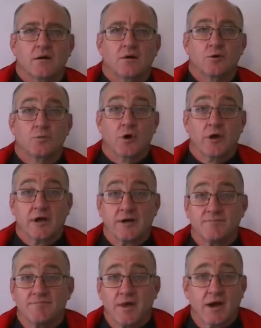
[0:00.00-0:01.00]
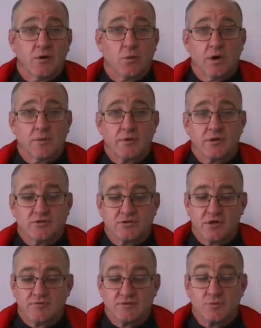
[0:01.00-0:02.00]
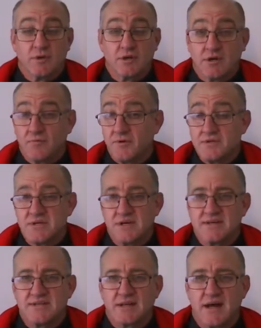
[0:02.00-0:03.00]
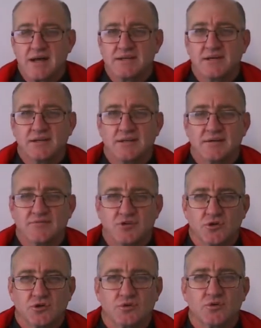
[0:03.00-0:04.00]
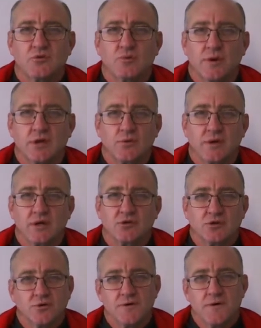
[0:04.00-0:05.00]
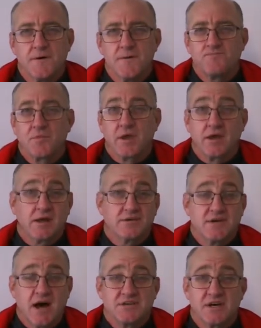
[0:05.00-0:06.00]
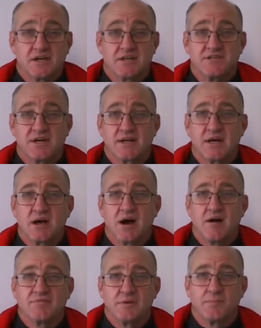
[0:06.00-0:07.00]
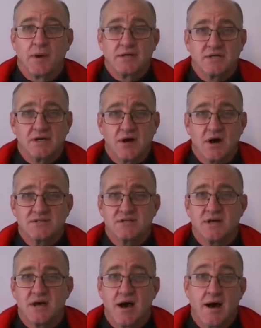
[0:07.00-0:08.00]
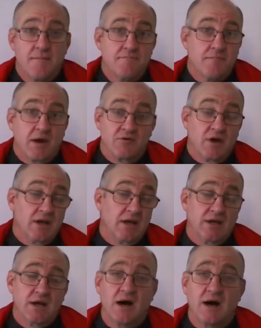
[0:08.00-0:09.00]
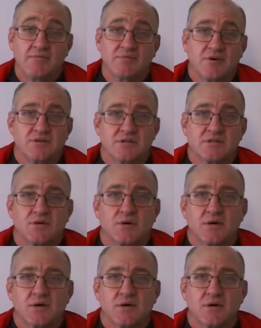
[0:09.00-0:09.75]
Good morning and welcome to the service with a difference. It is the 19th of June 2022. It is our second Sunday after Pentecost and really our first